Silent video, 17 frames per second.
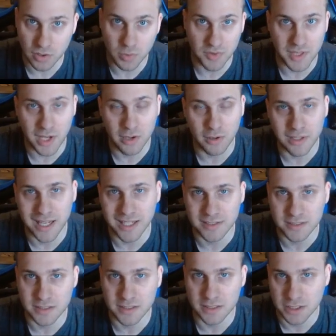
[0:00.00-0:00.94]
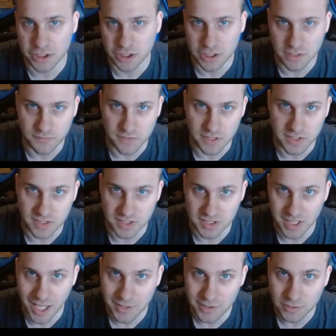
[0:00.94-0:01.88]
without constantly shifting the
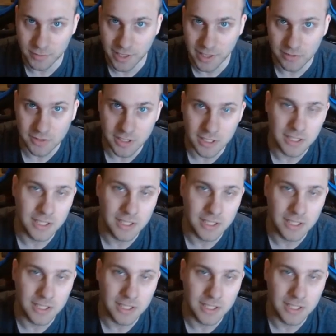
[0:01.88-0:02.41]
stats around.